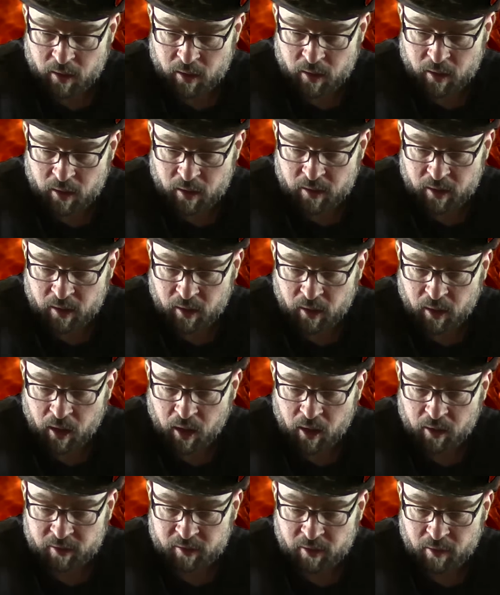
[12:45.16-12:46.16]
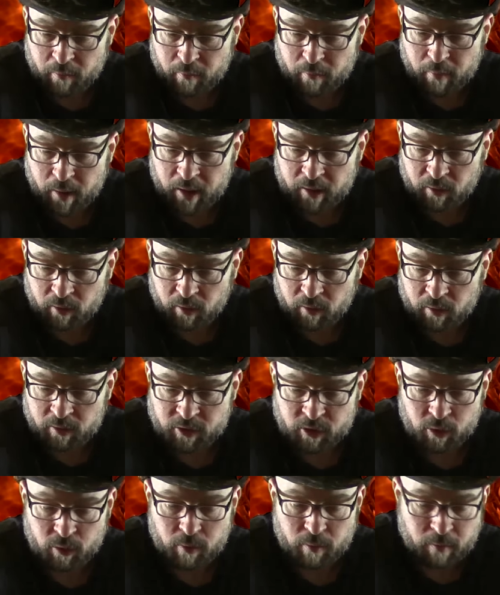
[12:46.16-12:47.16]
and then lost a medal
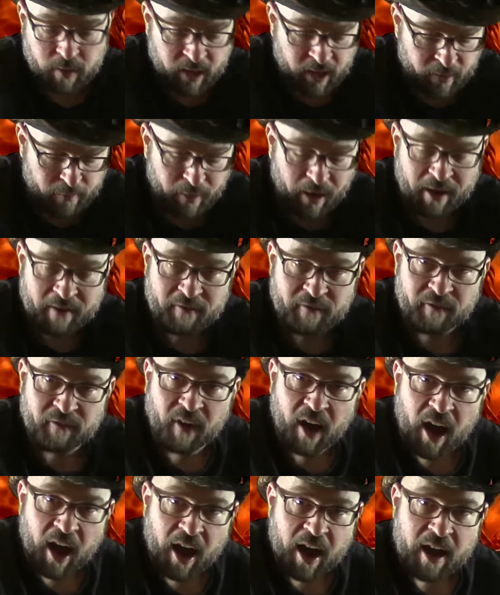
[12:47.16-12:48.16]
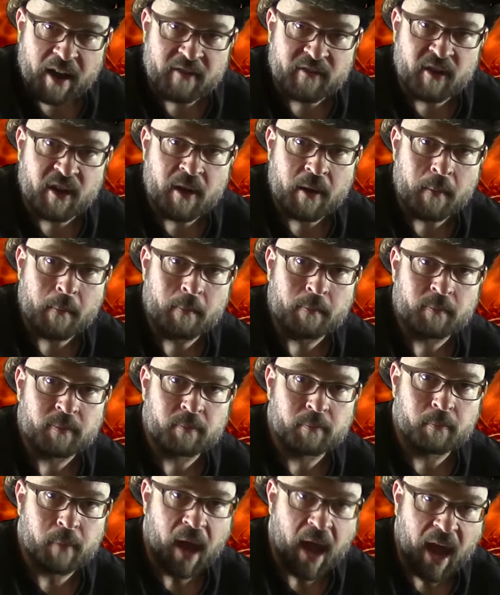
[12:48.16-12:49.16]
to me by five
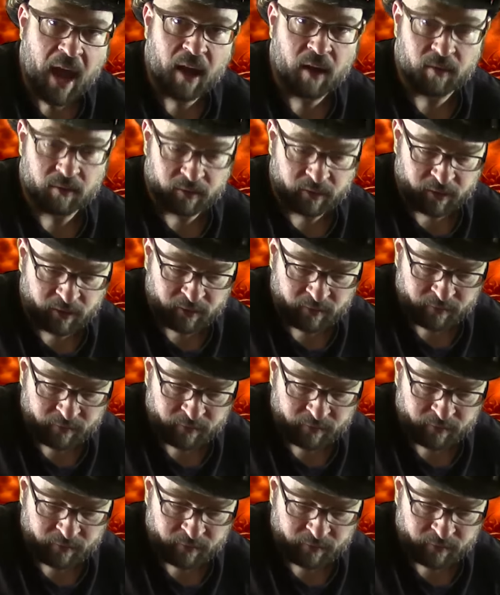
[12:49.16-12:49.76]
pounds.